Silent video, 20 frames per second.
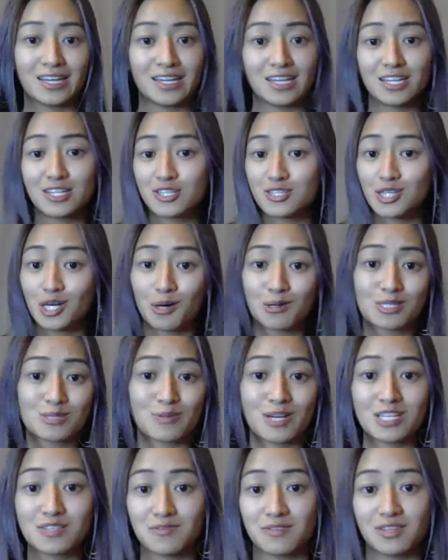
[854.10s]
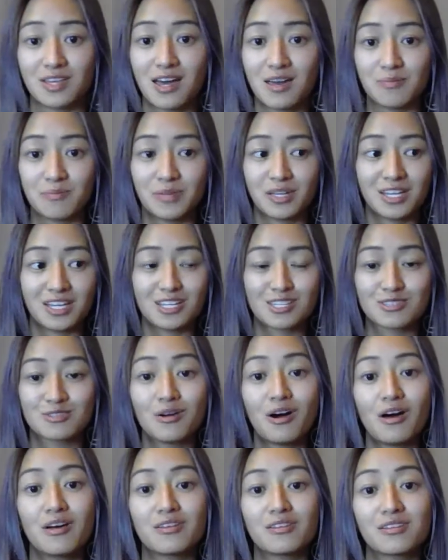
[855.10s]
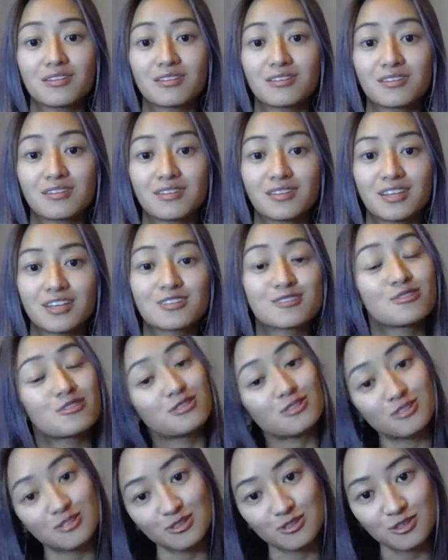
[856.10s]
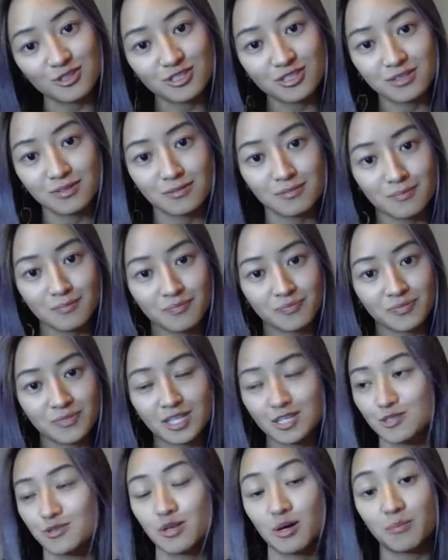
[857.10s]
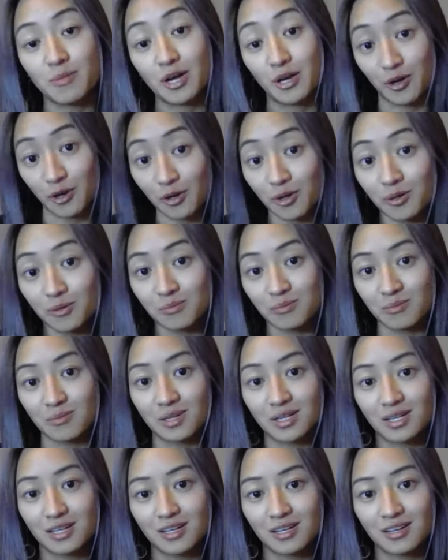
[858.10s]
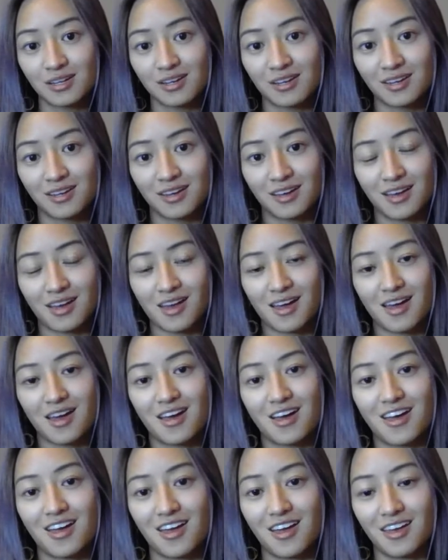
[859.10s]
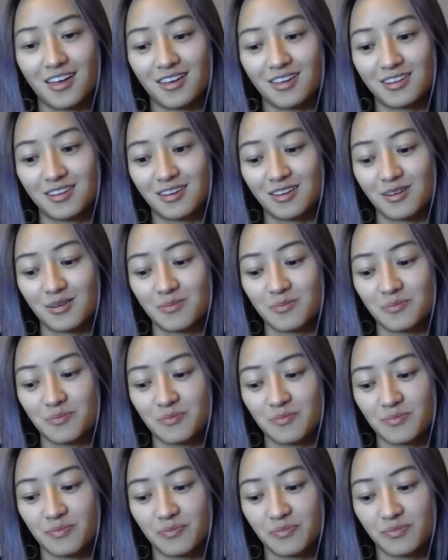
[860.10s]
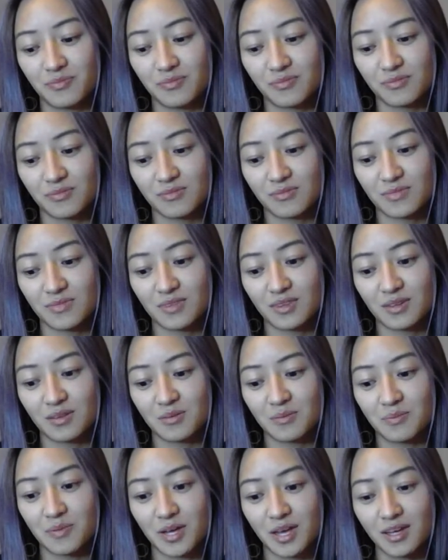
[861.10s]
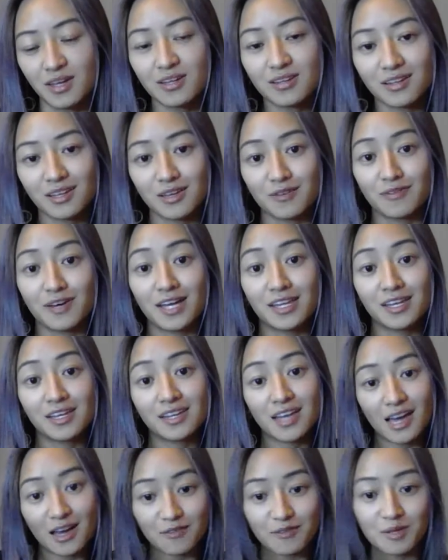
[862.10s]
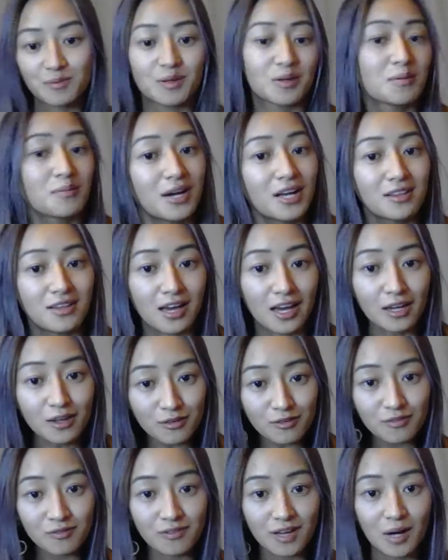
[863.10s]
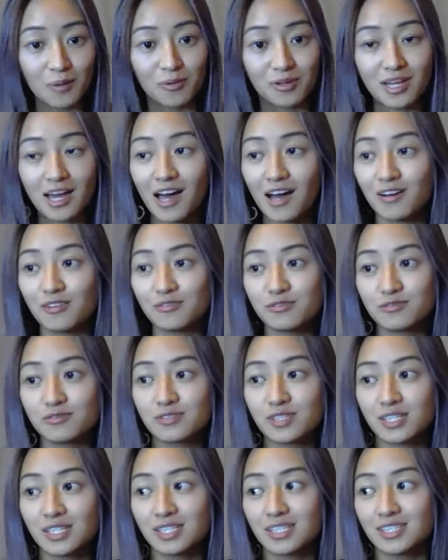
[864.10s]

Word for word: he just holds space for that but he's not he's not the solution he's not my home and um but if I didn't have him in my life, I would have